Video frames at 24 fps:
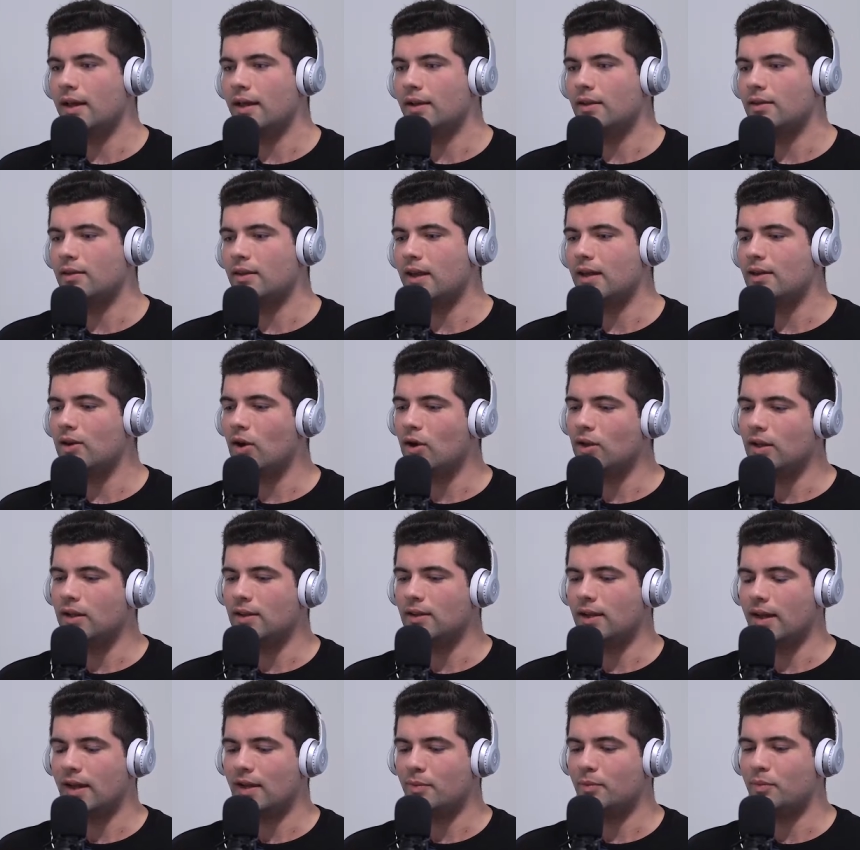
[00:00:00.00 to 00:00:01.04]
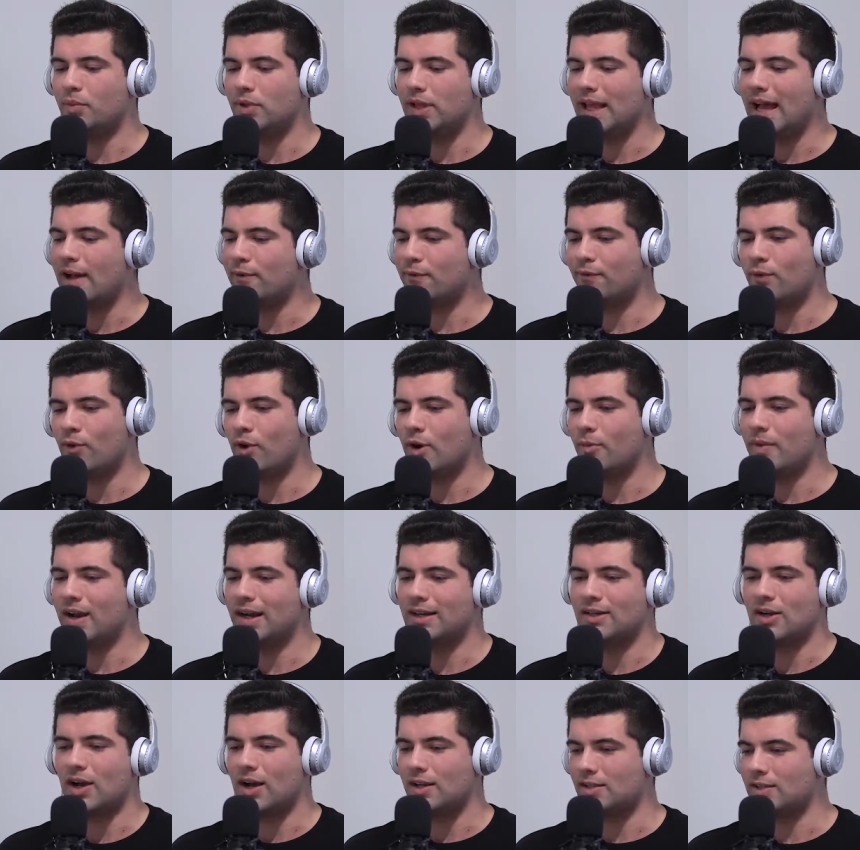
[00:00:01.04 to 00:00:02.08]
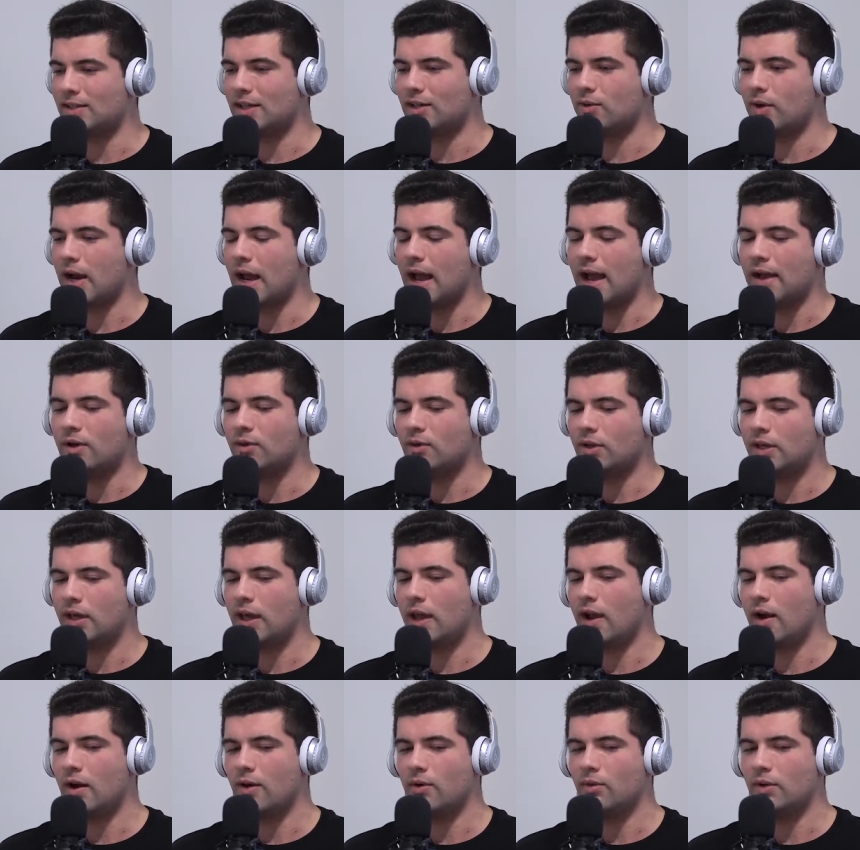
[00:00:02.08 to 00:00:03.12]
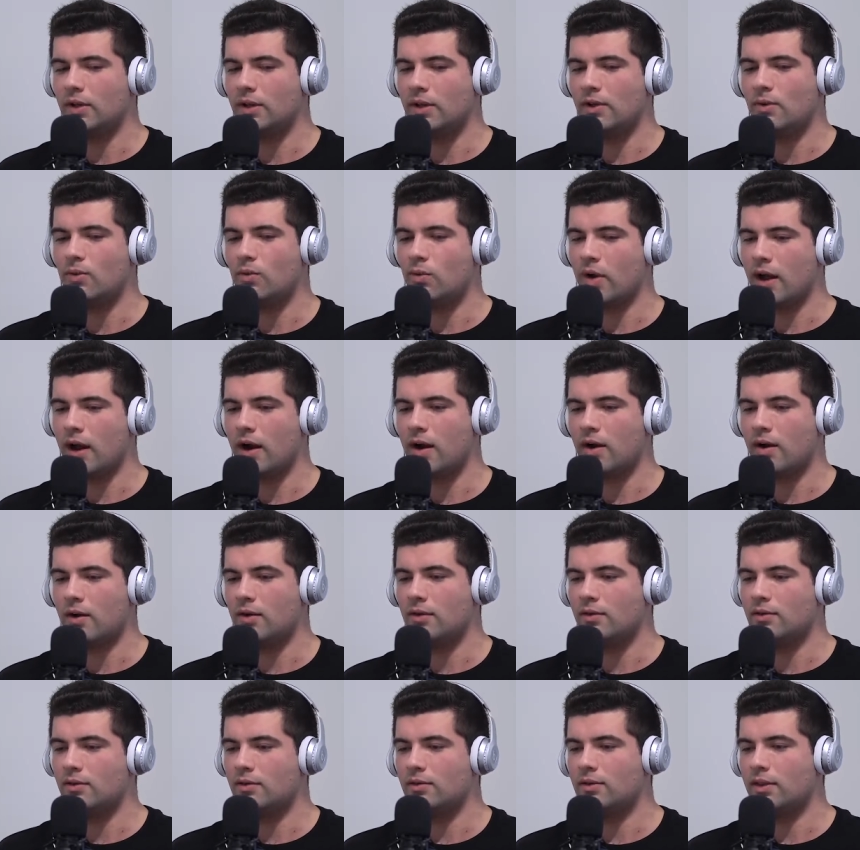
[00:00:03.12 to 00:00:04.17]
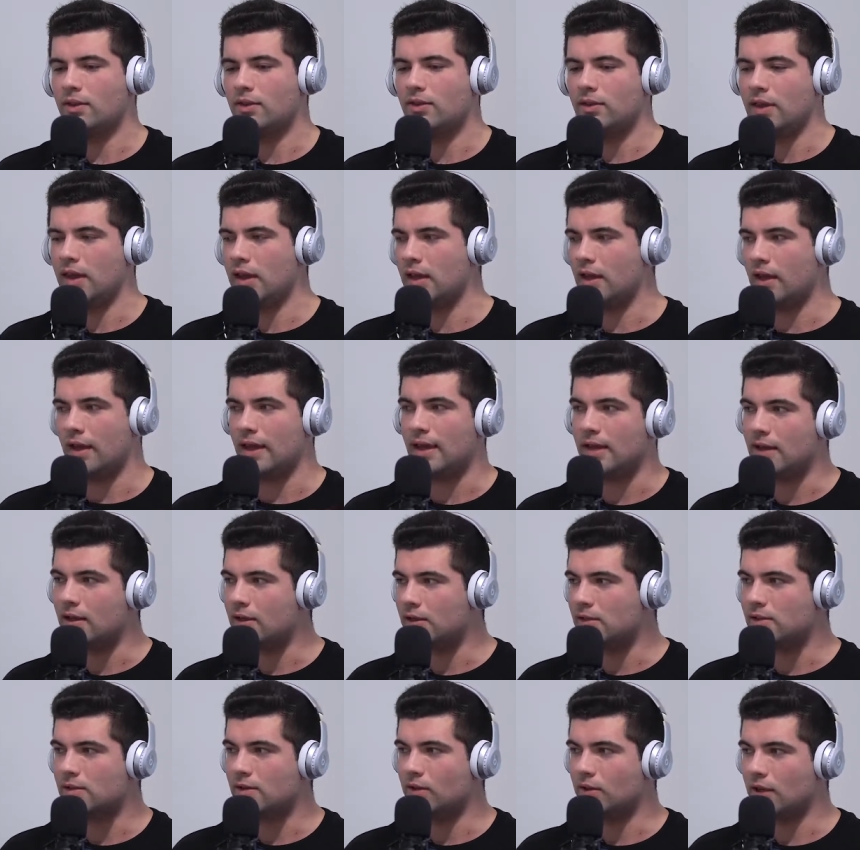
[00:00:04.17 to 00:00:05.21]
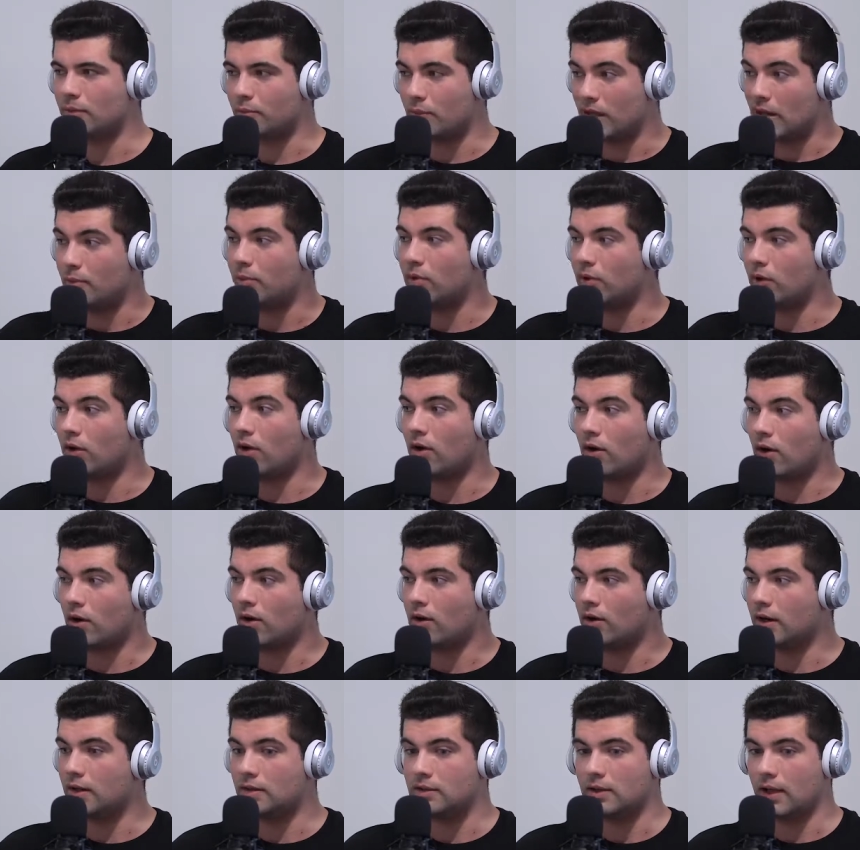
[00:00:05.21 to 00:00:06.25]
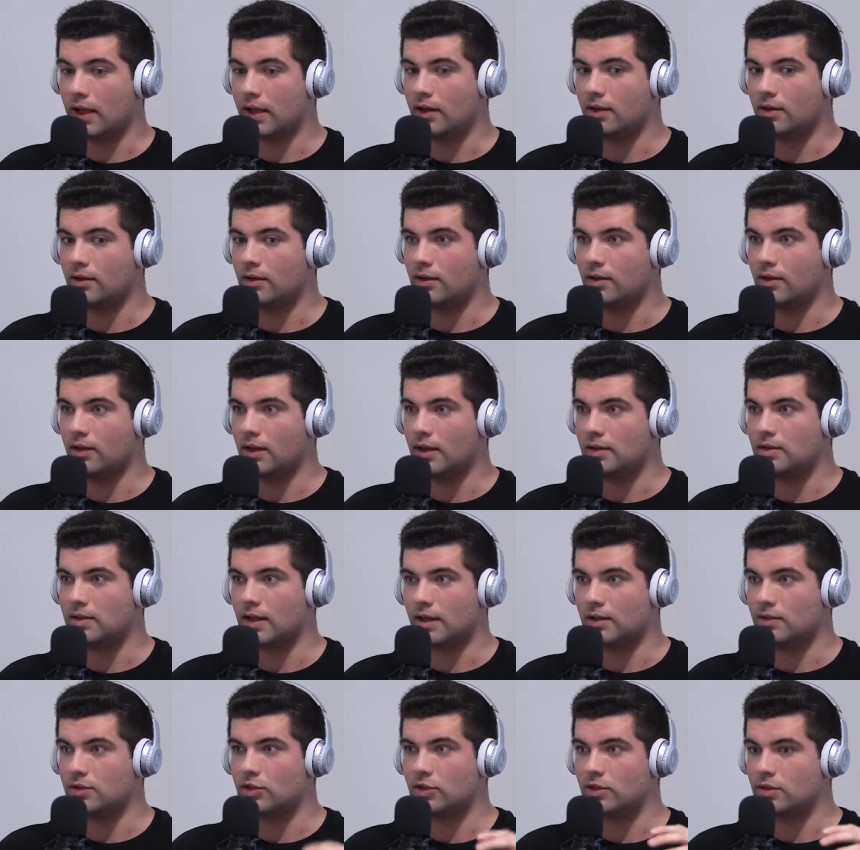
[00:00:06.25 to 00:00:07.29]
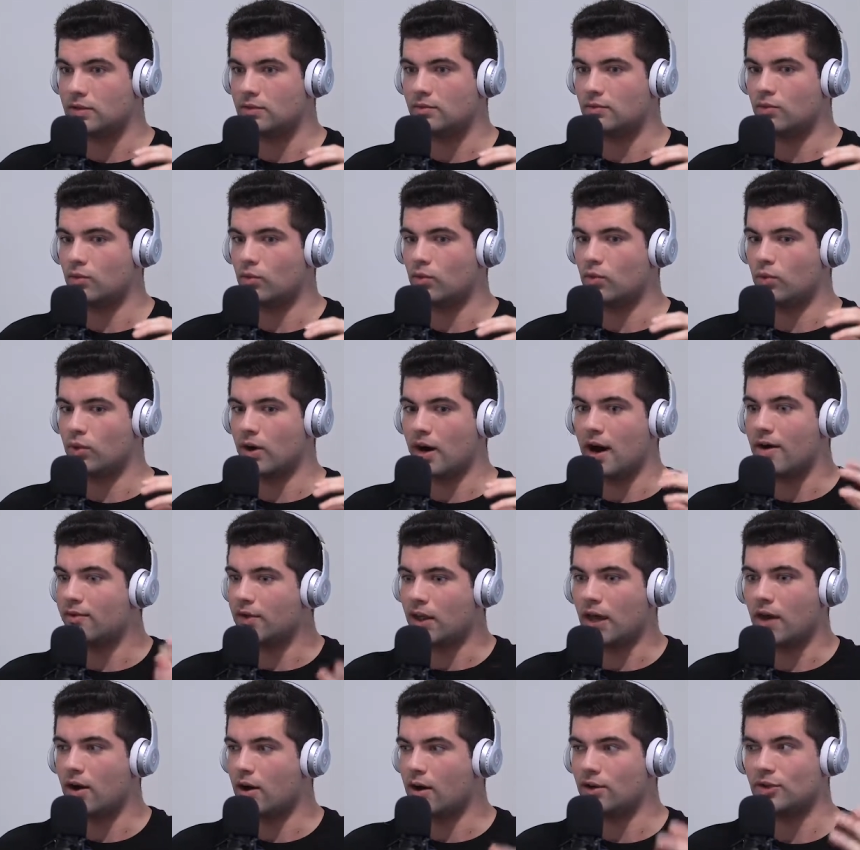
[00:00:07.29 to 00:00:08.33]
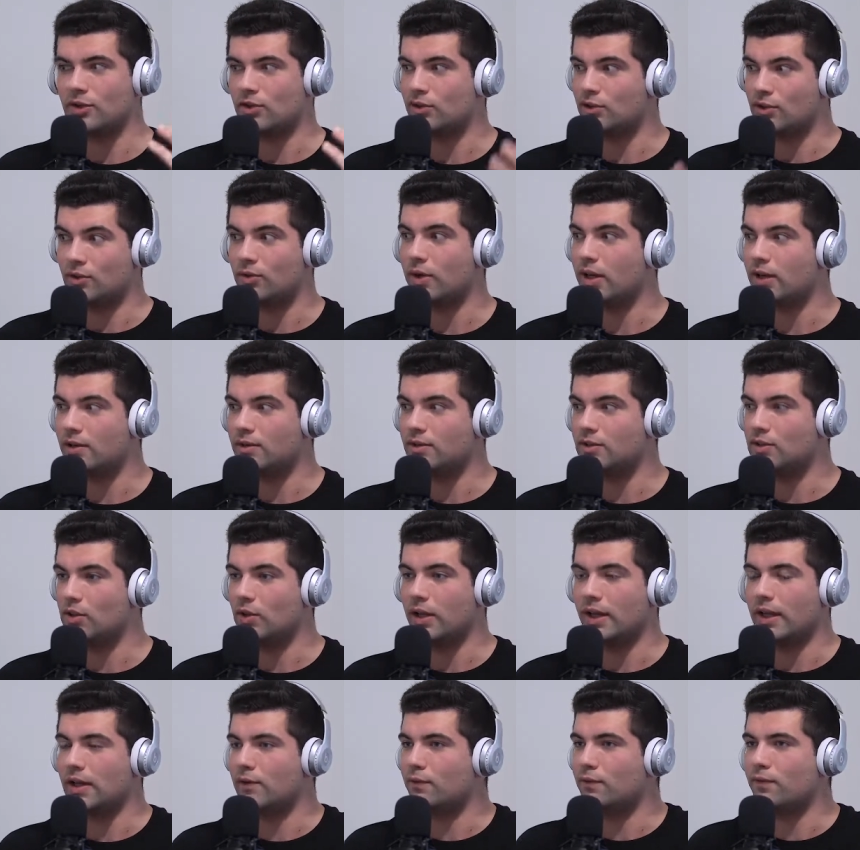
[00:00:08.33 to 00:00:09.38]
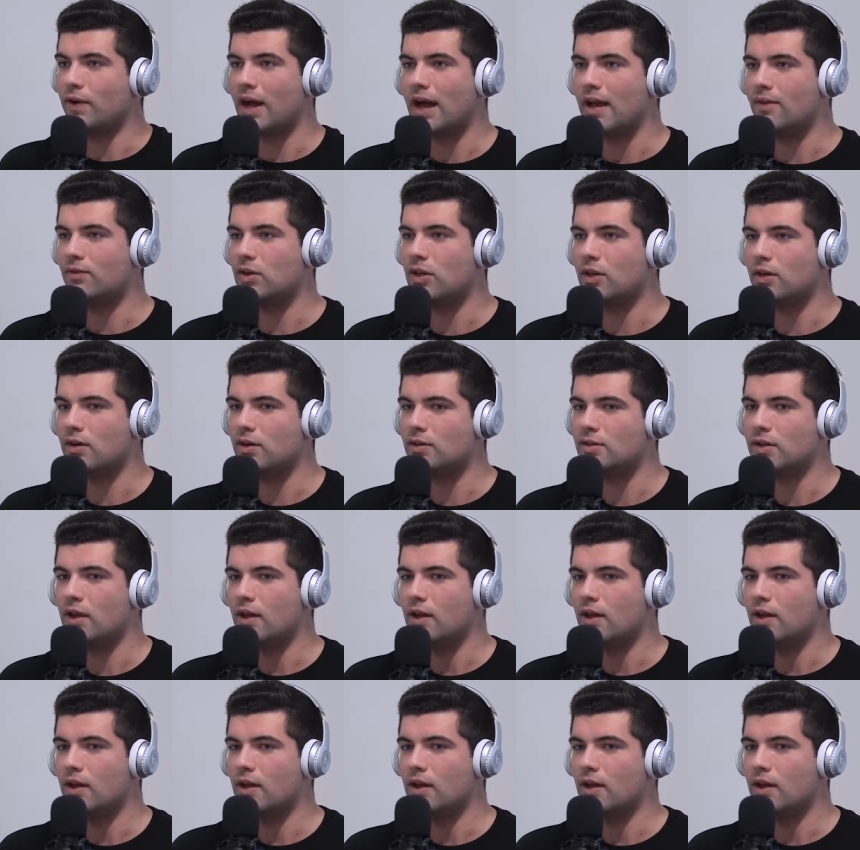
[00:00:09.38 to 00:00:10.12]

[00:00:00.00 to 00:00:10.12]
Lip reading: they call it like platform agnostic, right? I don't care really where the thing is or the people are. It's like just wherever they are, just do it. So like in 5 years,